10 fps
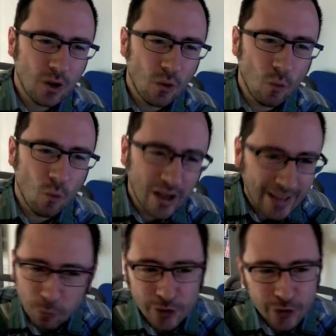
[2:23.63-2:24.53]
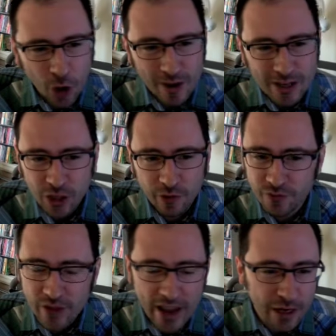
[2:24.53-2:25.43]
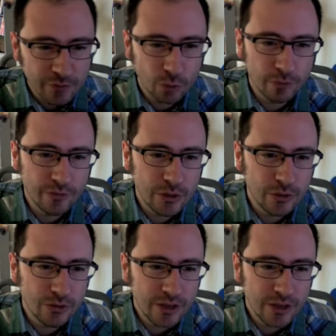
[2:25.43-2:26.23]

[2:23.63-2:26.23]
While I wouldn't call myself a fan of your reviews,